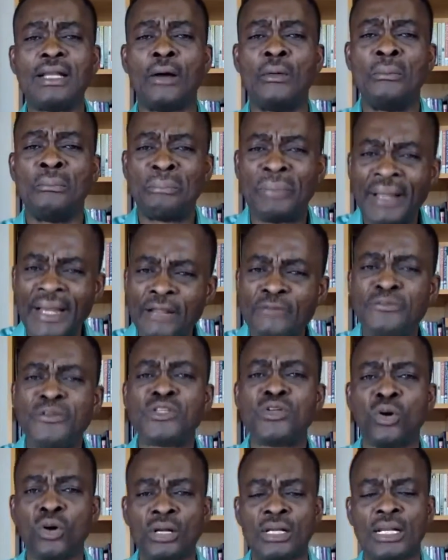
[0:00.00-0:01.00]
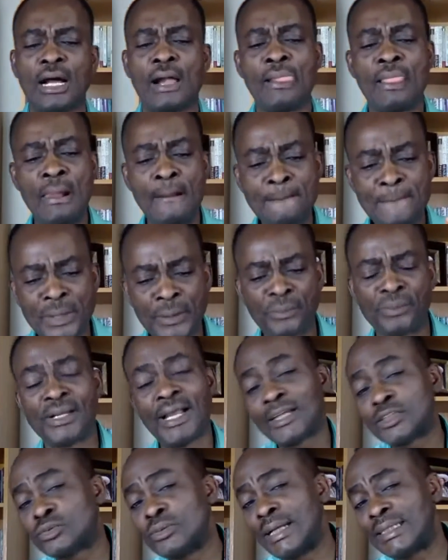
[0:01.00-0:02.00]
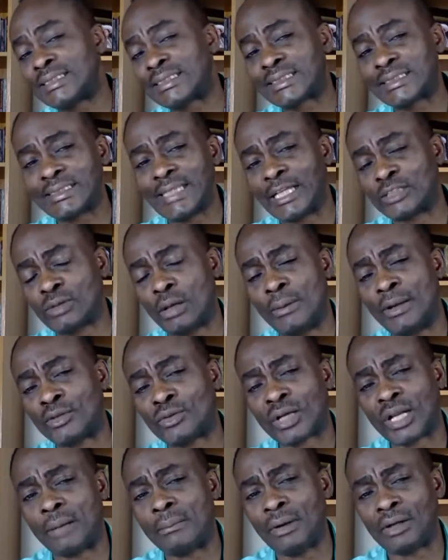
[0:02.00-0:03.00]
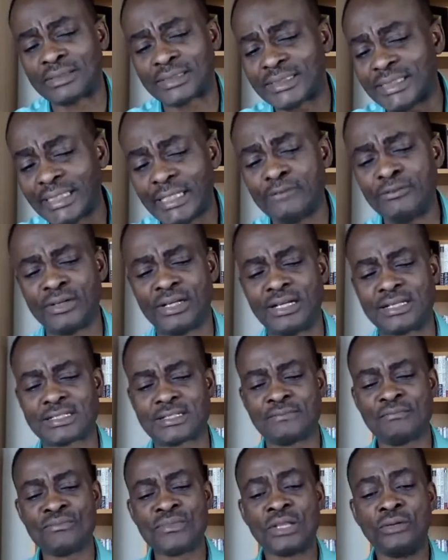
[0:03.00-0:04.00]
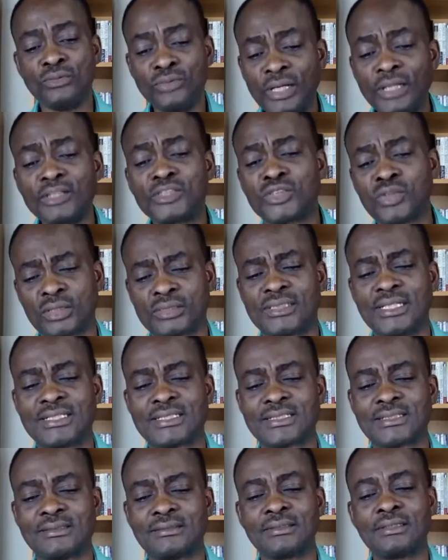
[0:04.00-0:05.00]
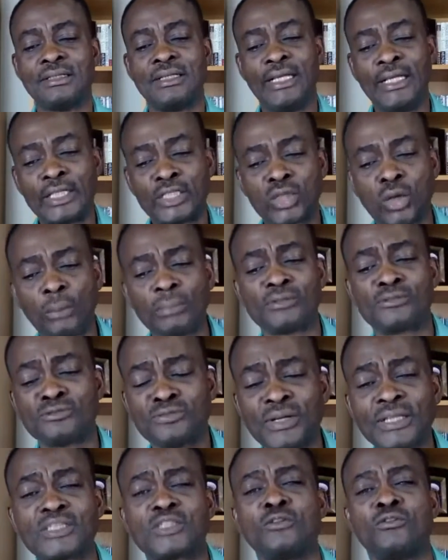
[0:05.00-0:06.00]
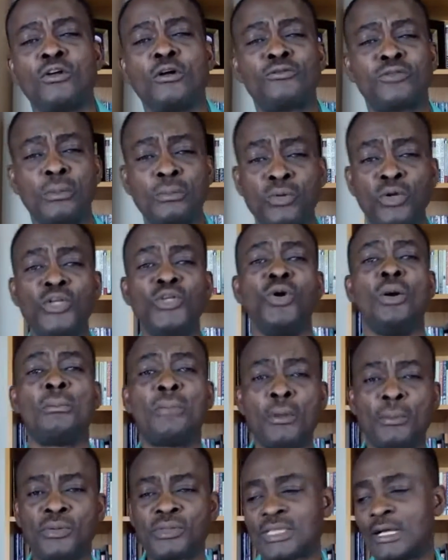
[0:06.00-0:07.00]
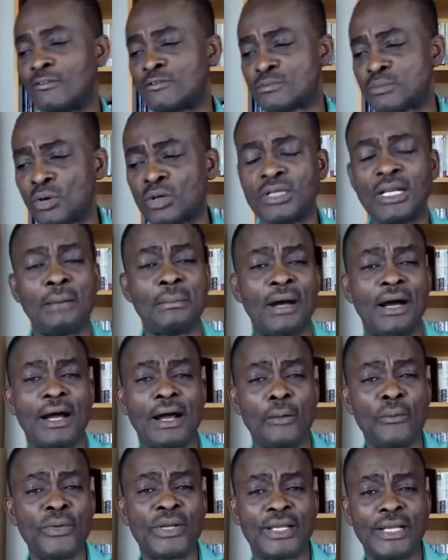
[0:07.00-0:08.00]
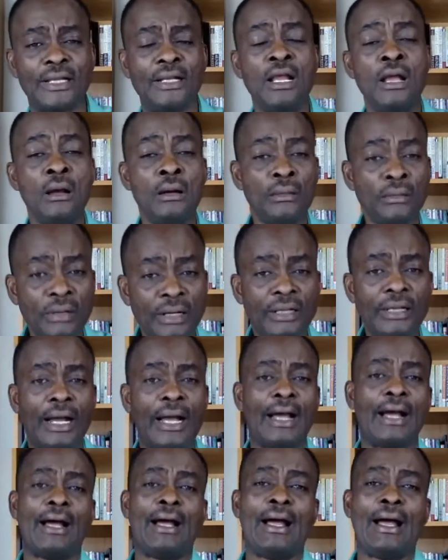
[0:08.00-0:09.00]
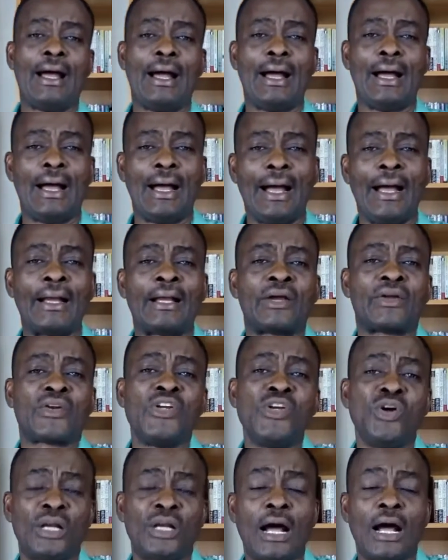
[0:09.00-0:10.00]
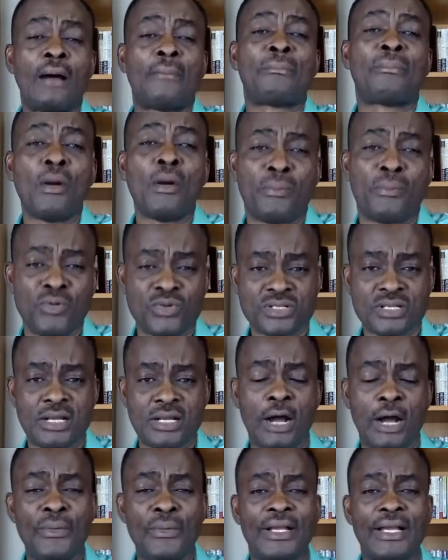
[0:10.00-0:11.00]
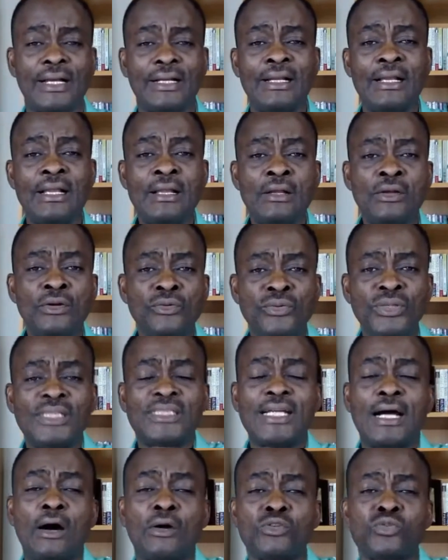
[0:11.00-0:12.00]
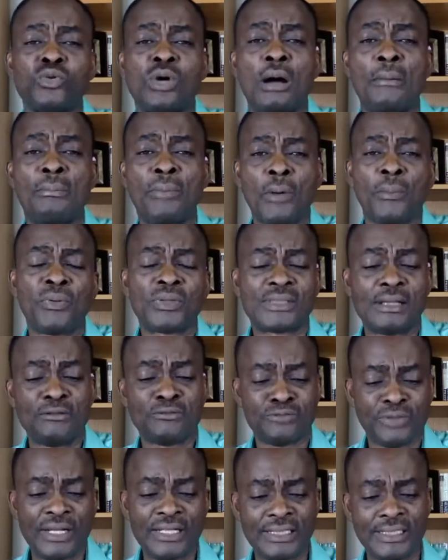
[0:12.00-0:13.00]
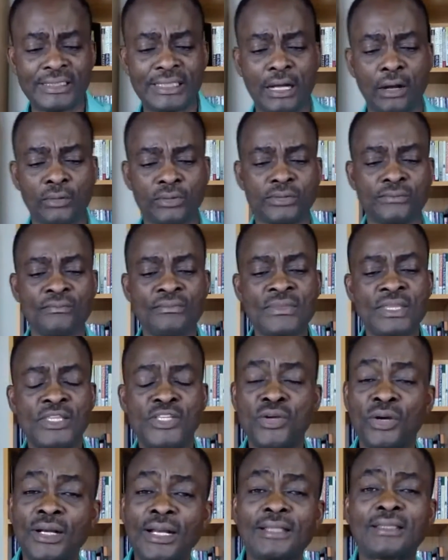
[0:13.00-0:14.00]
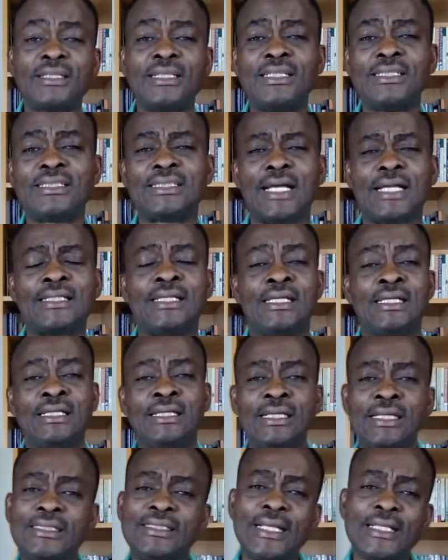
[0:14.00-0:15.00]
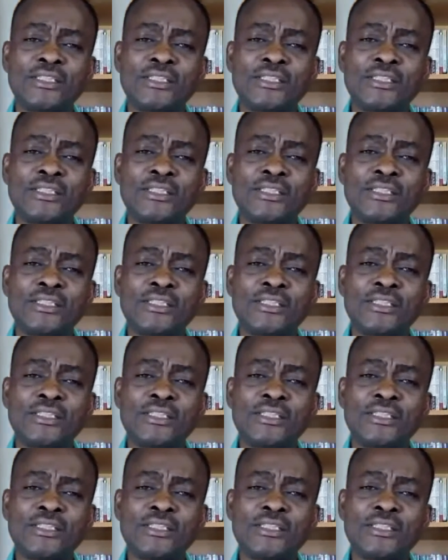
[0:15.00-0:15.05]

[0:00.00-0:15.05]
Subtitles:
will benefit other people. That's why we're talking about significance. Real success, it comes first of all from knowing your purpose. I've spoken about how we can agree on our purpose, how we can reach out to our purpose and find it out. The other thing is that it